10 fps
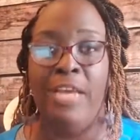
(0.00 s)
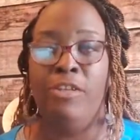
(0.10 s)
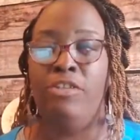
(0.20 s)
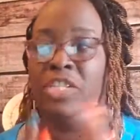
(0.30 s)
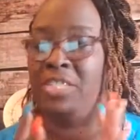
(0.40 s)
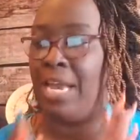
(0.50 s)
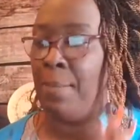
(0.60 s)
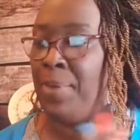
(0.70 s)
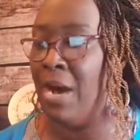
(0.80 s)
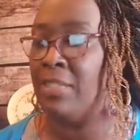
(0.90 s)
You just got to
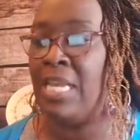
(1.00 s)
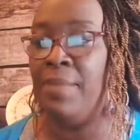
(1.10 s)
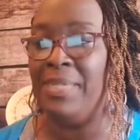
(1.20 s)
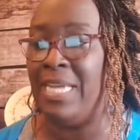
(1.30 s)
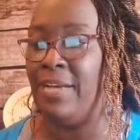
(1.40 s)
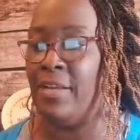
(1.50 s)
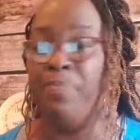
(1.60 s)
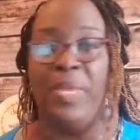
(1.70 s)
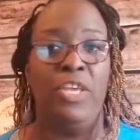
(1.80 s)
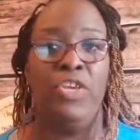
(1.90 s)
pause. And let me tell you,
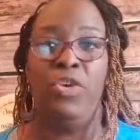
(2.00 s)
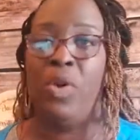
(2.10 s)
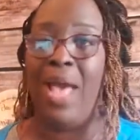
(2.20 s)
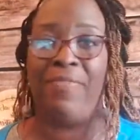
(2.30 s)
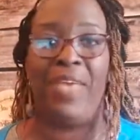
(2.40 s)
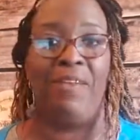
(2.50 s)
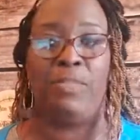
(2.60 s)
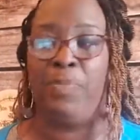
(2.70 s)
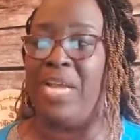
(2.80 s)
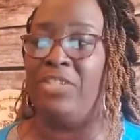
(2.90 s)
you don't have to have a
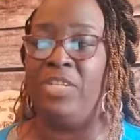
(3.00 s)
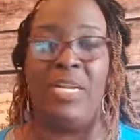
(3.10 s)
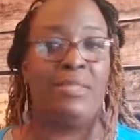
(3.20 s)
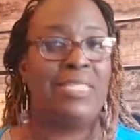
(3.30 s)
spreadsheet or not.